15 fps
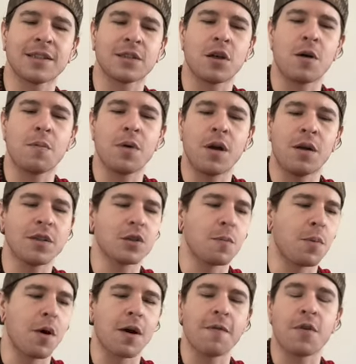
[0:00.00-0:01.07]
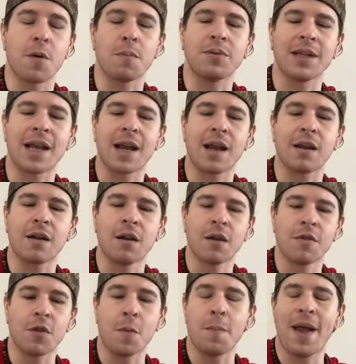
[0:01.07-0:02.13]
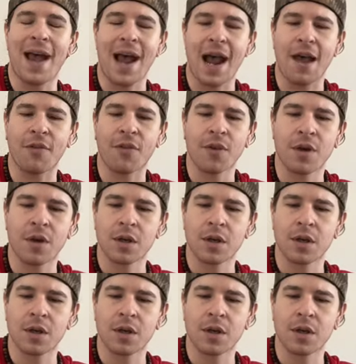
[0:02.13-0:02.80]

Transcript: It's all also part of their plan, their path,